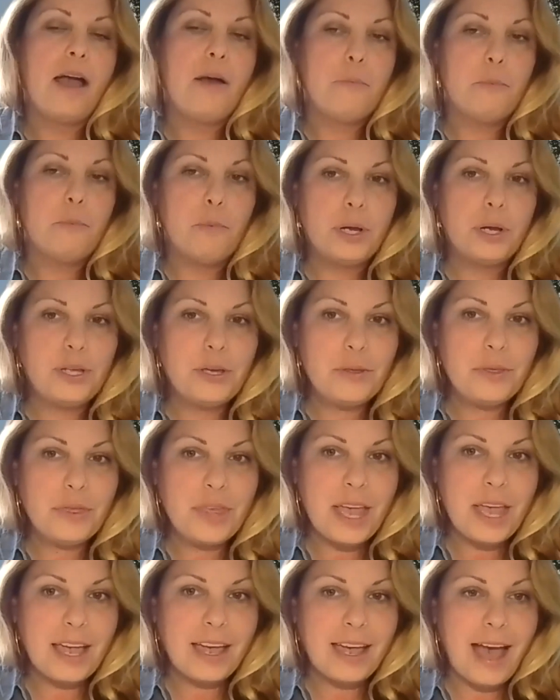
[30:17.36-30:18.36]
What do you
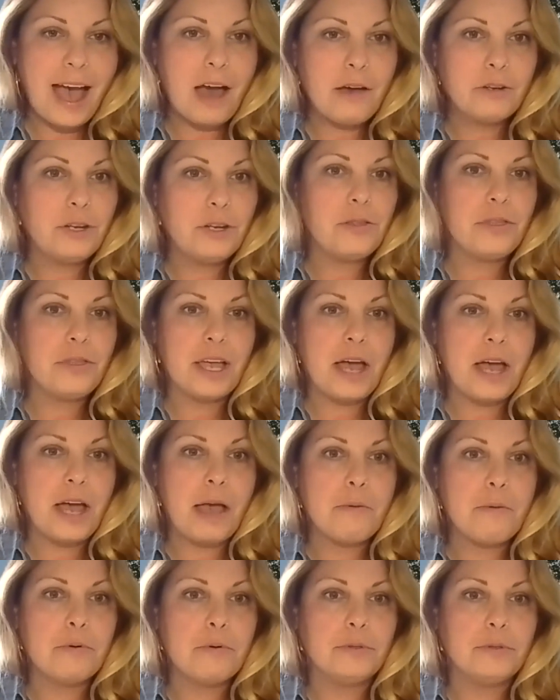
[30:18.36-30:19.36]
think? How do you think
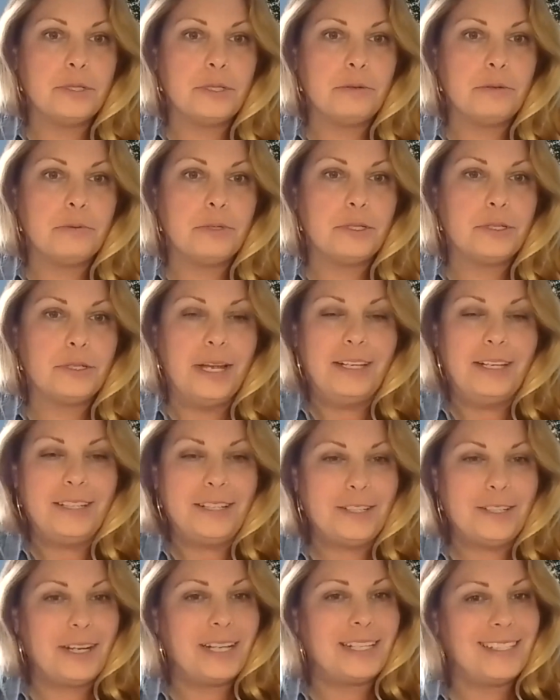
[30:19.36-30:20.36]
I will do with
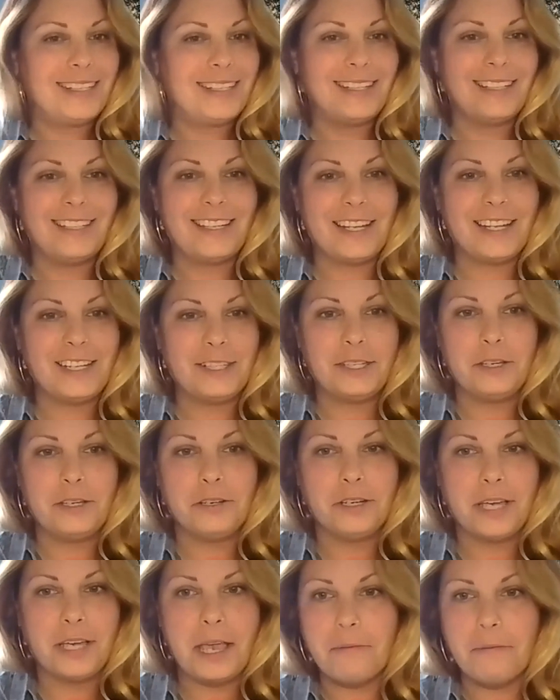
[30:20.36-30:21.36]
transitioning to
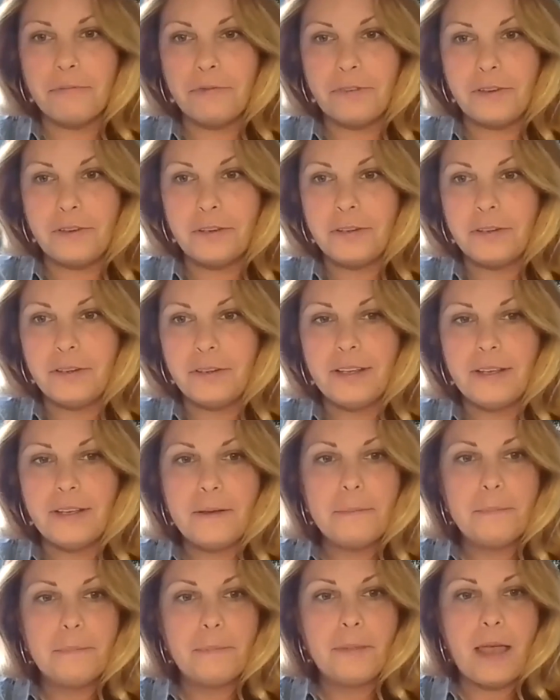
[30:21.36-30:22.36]
your camp food?
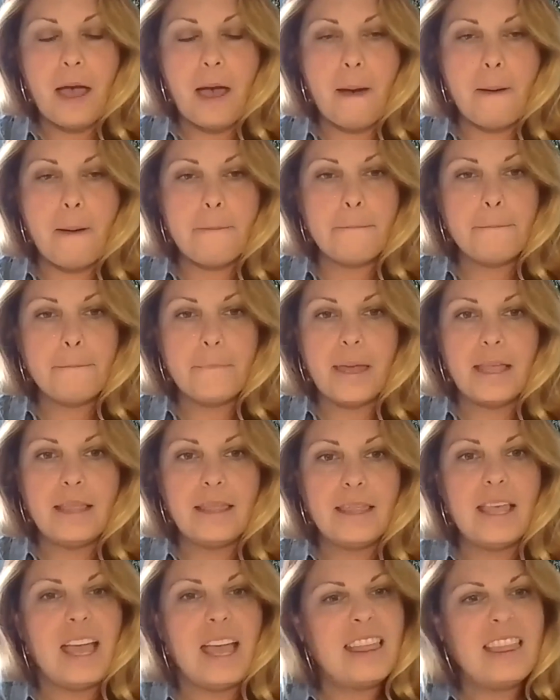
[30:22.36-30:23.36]

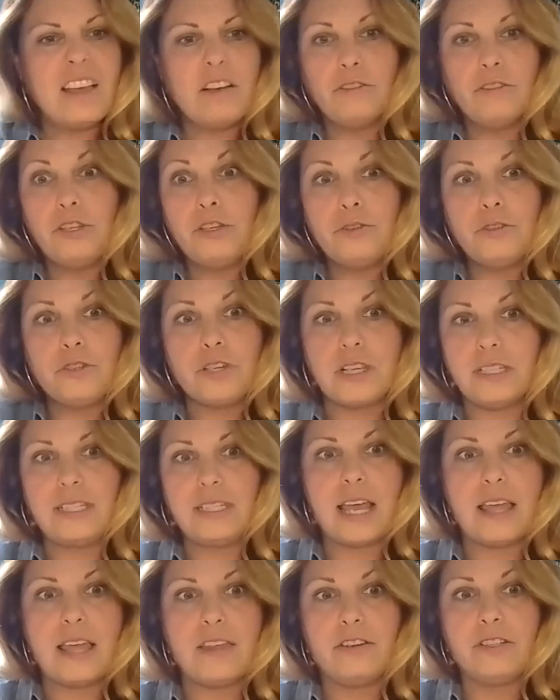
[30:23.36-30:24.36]
And they'll usually
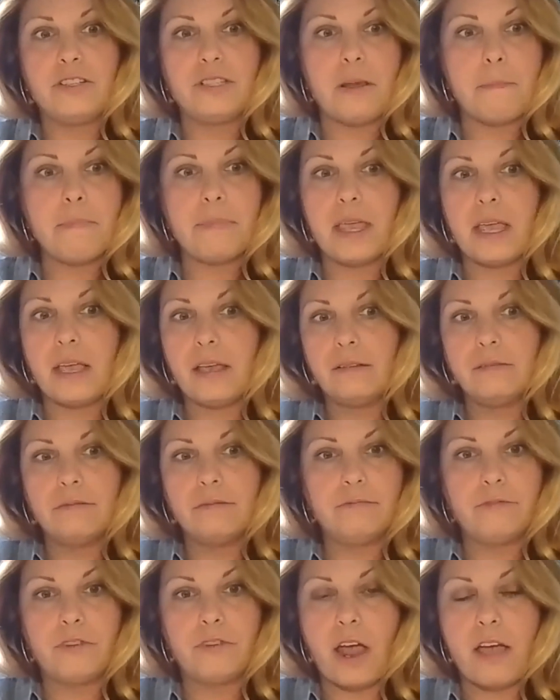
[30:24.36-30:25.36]
say there's something
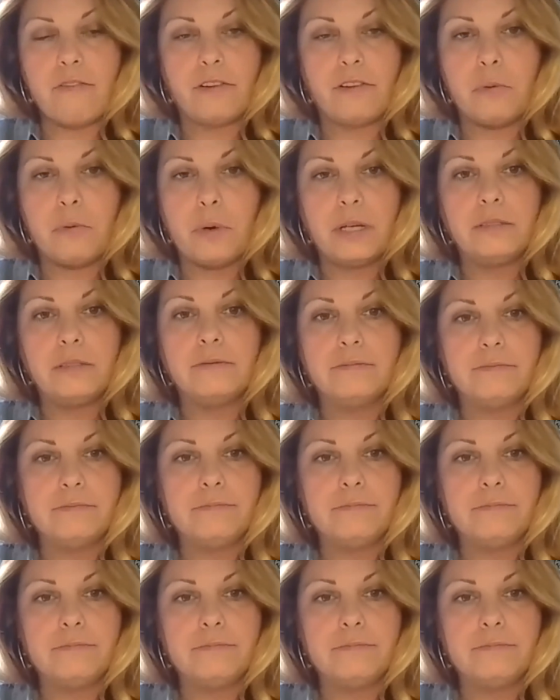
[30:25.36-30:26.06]
for everyone.